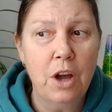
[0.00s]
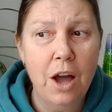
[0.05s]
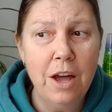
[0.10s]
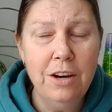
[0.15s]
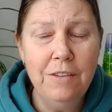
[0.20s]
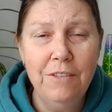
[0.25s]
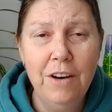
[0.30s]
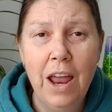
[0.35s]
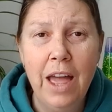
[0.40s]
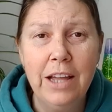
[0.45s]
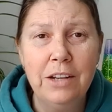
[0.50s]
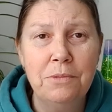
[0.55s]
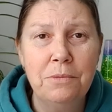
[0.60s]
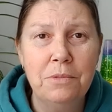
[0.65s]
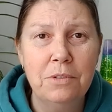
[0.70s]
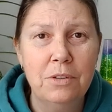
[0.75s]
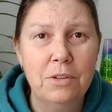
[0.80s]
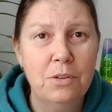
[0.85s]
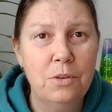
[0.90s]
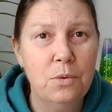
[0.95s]
kind of like,
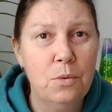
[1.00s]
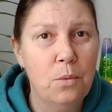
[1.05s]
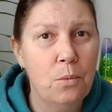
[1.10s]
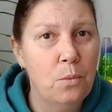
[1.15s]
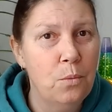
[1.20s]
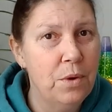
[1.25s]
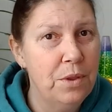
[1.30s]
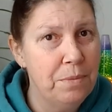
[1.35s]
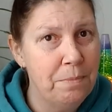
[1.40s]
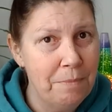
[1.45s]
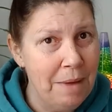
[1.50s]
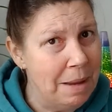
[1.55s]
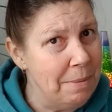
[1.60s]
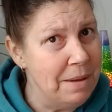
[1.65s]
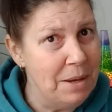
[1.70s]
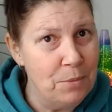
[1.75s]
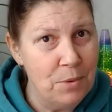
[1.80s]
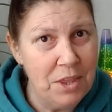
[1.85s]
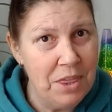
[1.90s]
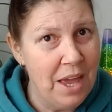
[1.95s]
with
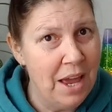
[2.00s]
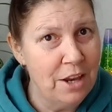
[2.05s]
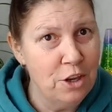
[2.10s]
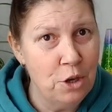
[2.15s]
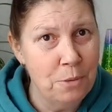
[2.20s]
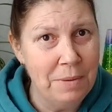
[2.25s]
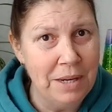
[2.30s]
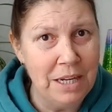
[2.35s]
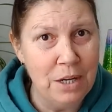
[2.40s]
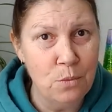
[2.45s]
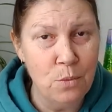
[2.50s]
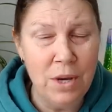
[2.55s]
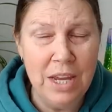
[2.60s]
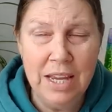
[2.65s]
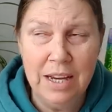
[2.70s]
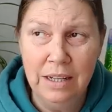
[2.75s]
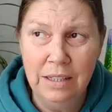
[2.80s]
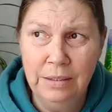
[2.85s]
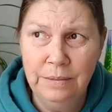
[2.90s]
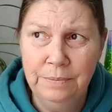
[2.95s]
maybe without you being
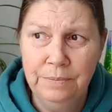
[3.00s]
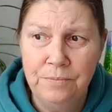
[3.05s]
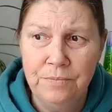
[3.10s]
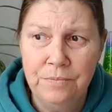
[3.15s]
aware,